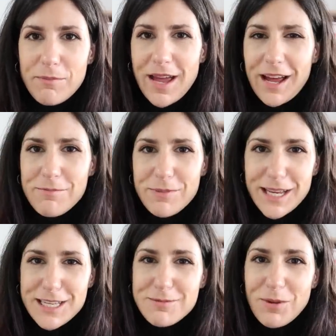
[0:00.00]

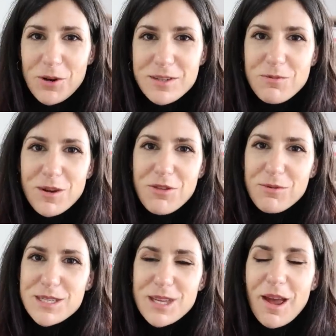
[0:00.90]
Biggie Smalls,
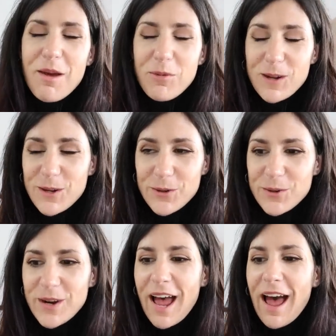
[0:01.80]
which was pretty
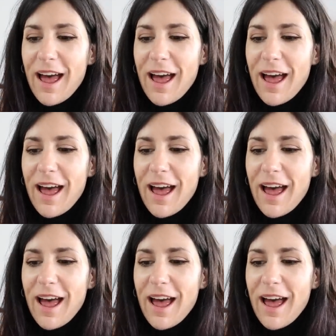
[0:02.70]
cool.